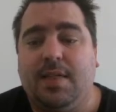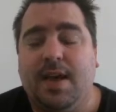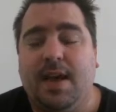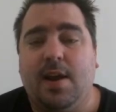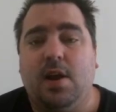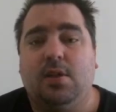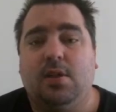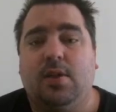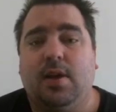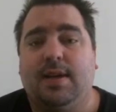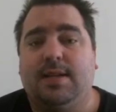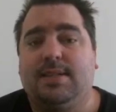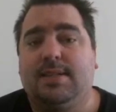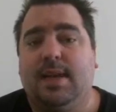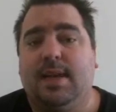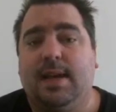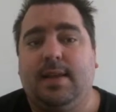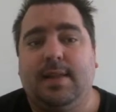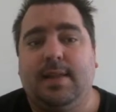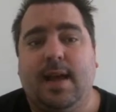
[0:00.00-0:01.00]
They don't like
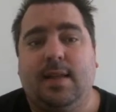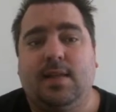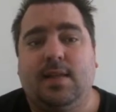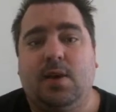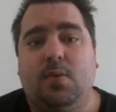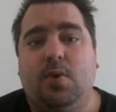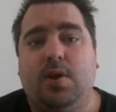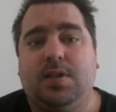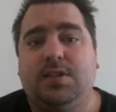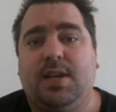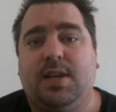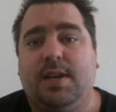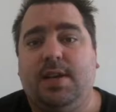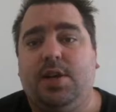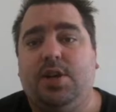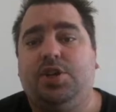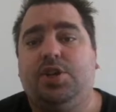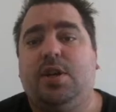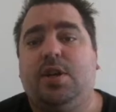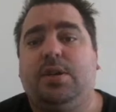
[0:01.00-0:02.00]
seeing that. They want to
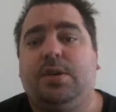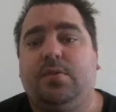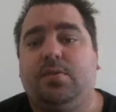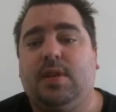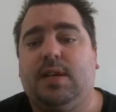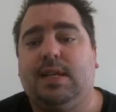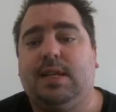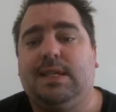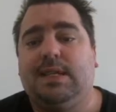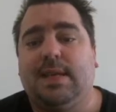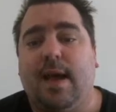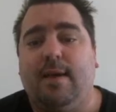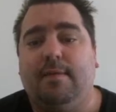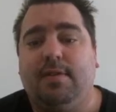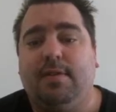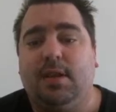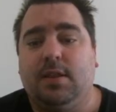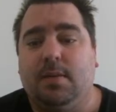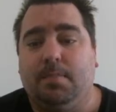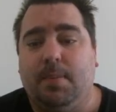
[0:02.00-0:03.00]
see you genuinely
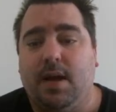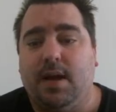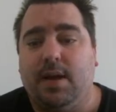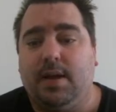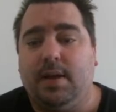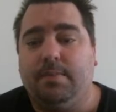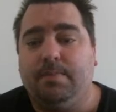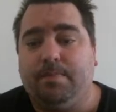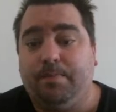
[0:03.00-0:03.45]
saving the money.